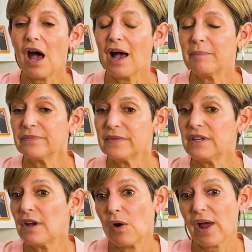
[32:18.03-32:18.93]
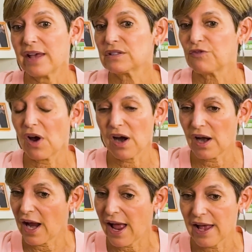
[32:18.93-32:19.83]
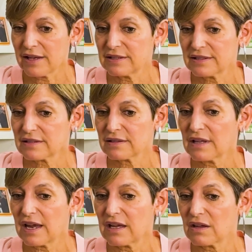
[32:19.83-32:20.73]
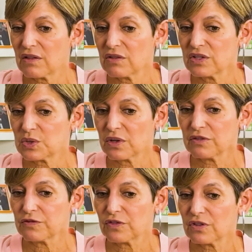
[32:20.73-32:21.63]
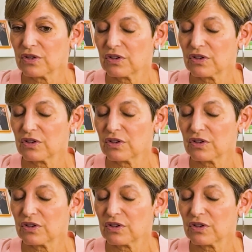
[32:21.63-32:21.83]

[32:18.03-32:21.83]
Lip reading: As far as like the sort of